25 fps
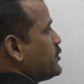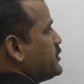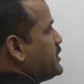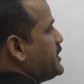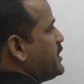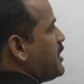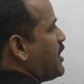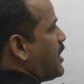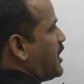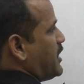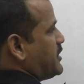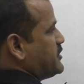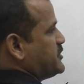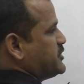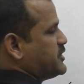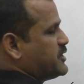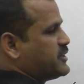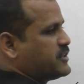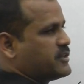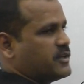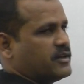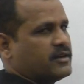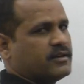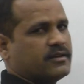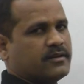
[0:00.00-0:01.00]
the
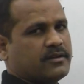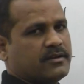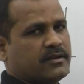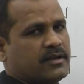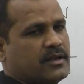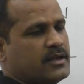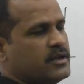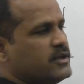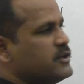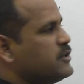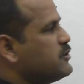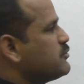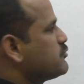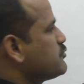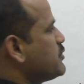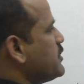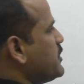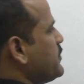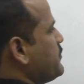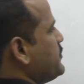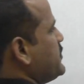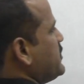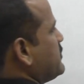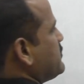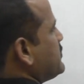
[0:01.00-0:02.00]
horizontal. So
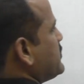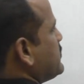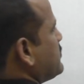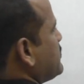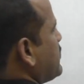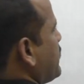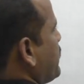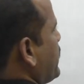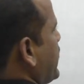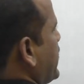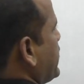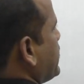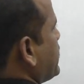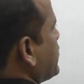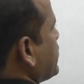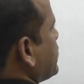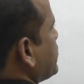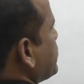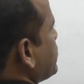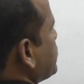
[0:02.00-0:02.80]
if this is the weight